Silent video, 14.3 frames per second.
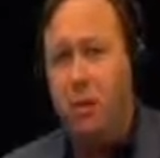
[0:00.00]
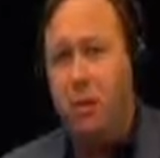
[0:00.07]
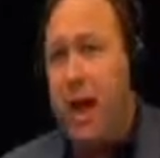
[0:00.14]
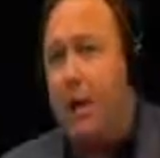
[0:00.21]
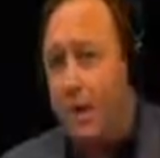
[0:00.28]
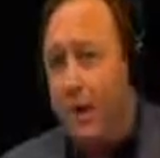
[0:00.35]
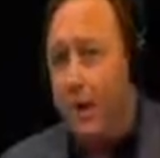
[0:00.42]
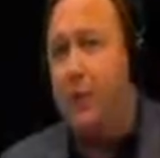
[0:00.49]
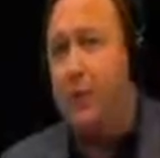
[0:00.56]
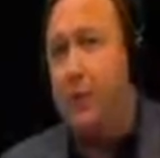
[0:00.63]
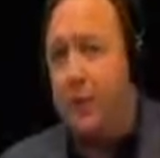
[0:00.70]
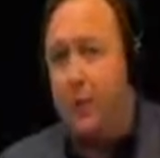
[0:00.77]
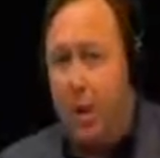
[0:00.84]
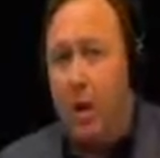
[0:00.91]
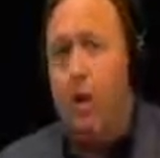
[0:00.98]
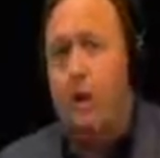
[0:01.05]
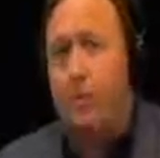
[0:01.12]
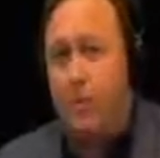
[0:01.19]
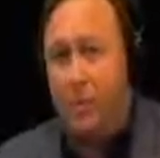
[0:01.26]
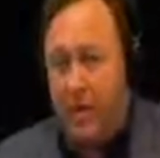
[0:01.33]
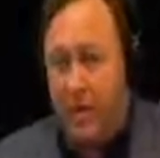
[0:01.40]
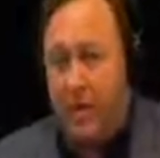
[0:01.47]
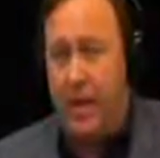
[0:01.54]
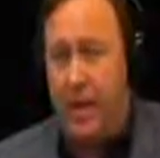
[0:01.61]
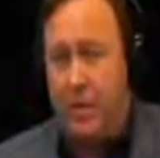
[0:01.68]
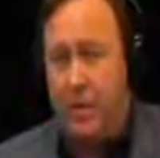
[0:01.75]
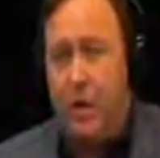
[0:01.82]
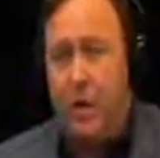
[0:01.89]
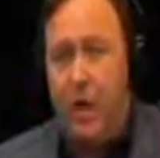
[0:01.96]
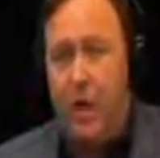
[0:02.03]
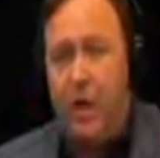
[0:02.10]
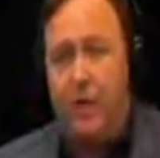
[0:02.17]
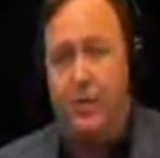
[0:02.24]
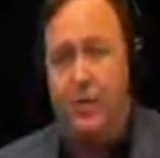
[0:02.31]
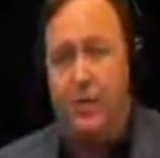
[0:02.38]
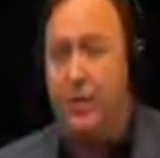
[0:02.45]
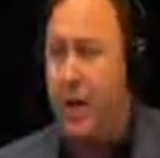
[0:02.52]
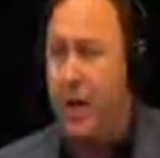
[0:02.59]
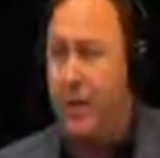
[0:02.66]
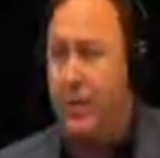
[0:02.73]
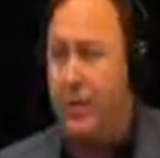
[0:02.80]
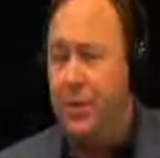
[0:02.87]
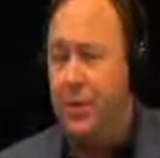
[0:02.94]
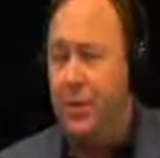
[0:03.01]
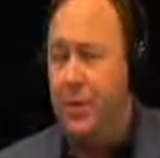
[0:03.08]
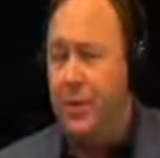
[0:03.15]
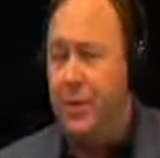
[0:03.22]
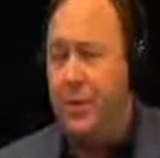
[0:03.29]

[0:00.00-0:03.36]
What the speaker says: right at the end of the show today. You know, I love surprises.